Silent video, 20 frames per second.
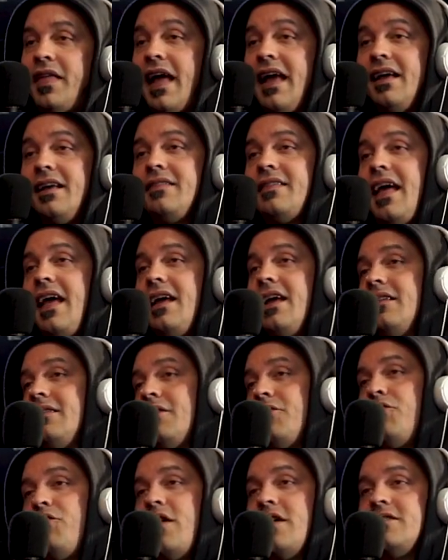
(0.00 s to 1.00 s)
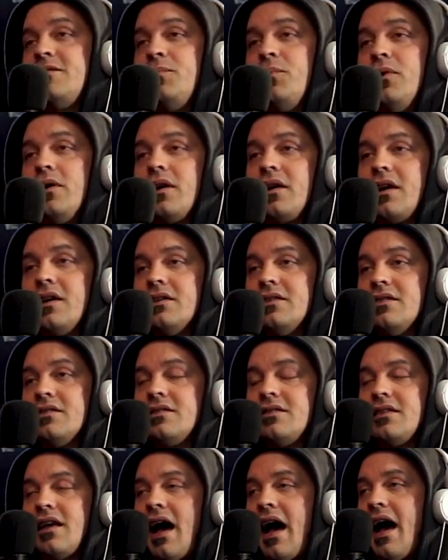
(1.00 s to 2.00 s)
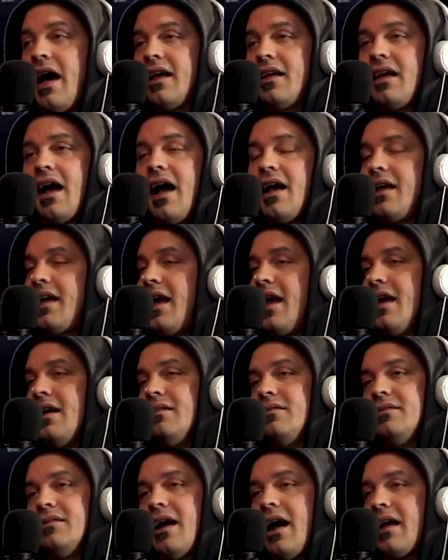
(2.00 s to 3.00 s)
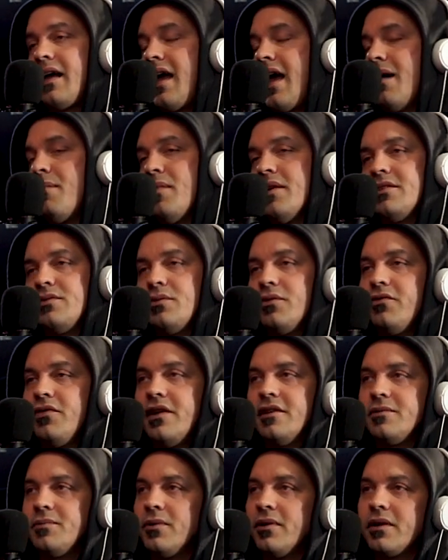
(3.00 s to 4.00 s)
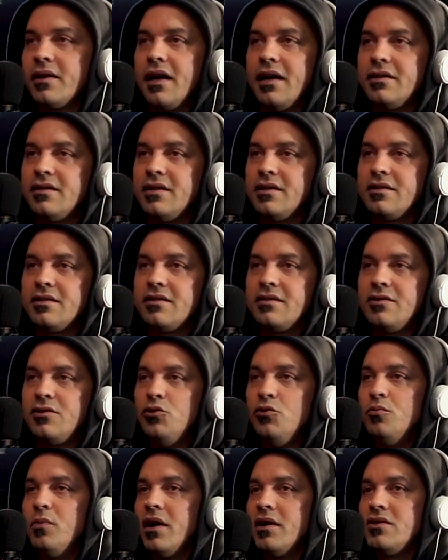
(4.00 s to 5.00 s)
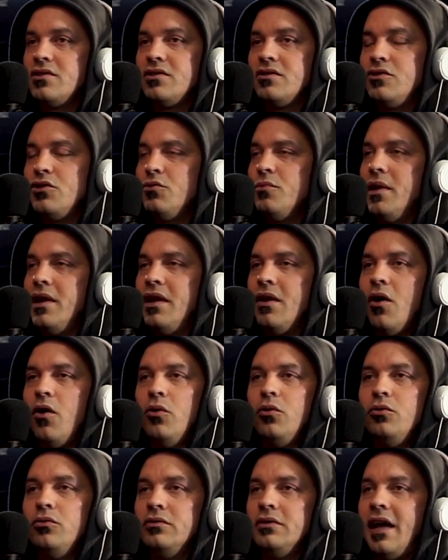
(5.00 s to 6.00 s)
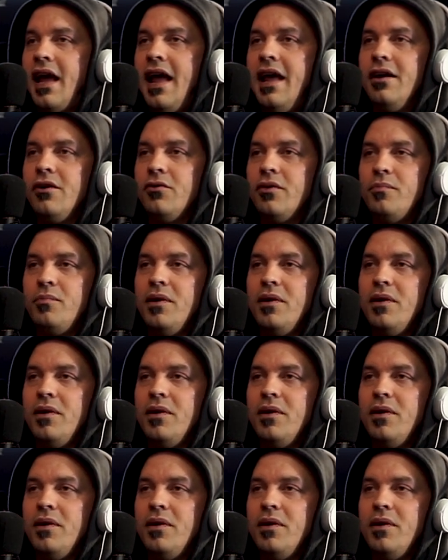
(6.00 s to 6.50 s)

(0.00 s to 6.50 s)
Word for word: they they get the Facebook because yeah. I, I can't I can't mess with Facebook. It's yeah. just too much, too many old angry